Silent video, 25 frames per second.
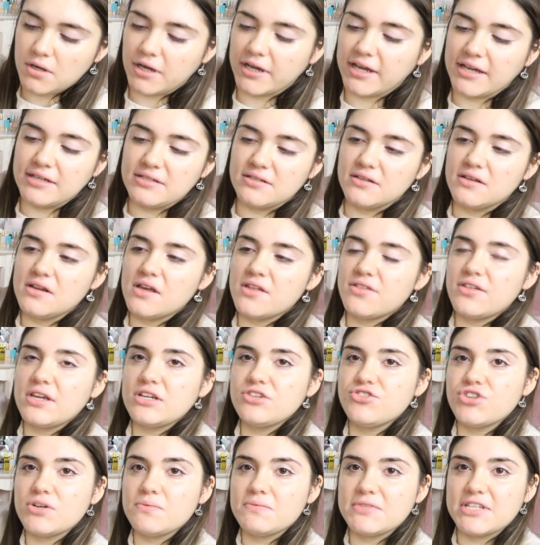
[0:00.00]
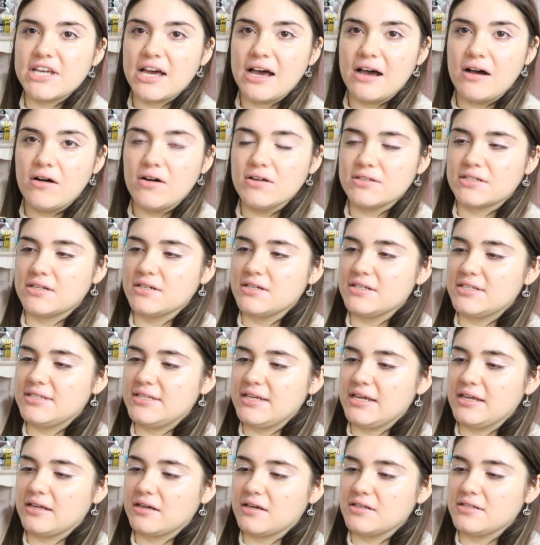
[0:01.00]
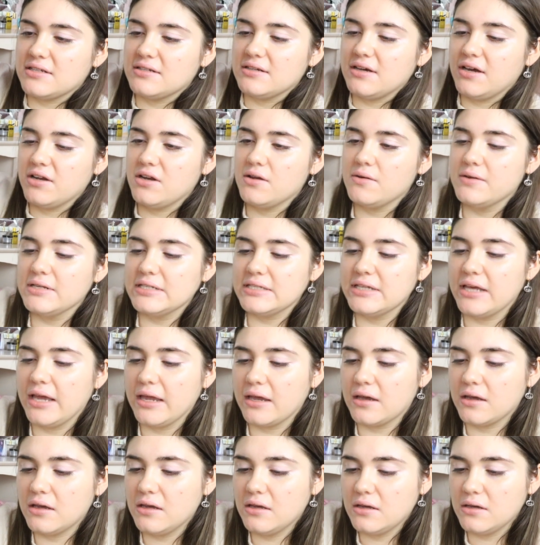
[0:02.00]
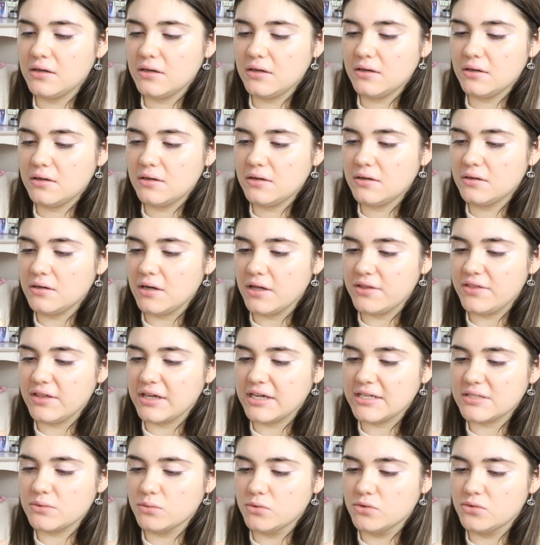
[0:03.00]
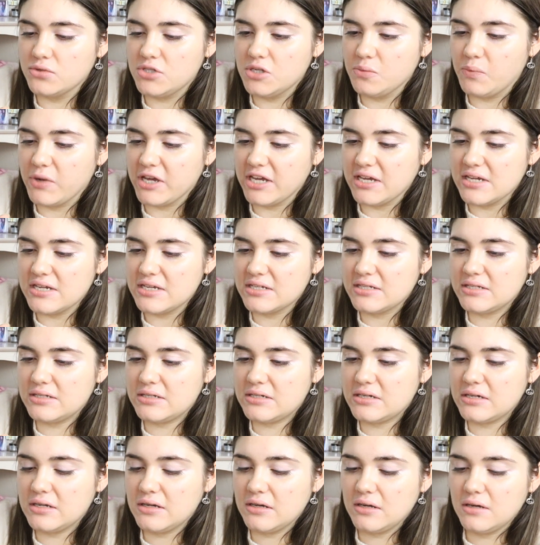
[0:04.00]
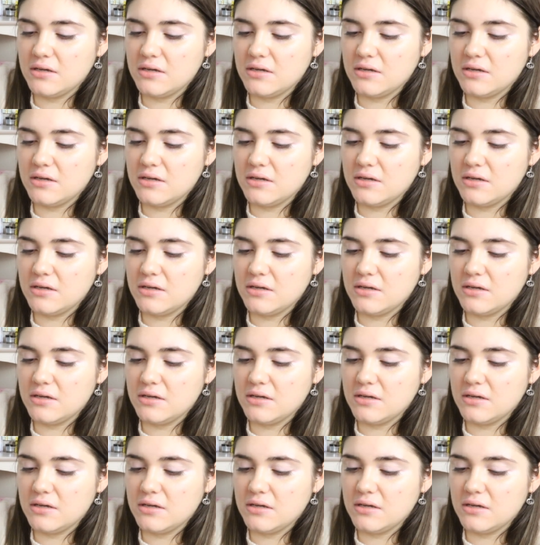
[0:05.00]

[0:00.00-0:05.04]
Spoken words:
Okay, so nothing drips out. I was gonna see, cause I know it's like, I think it's water-based.